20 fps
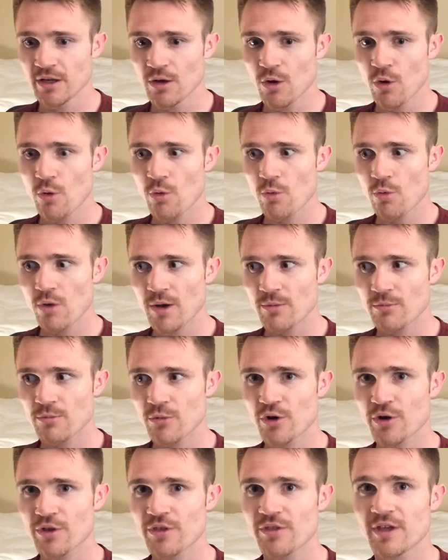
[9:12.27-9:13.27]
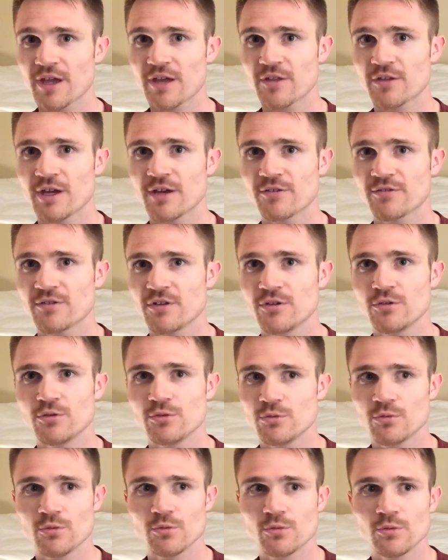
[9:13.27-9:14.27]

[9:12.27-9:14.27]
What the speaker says: One more thing that you have to do.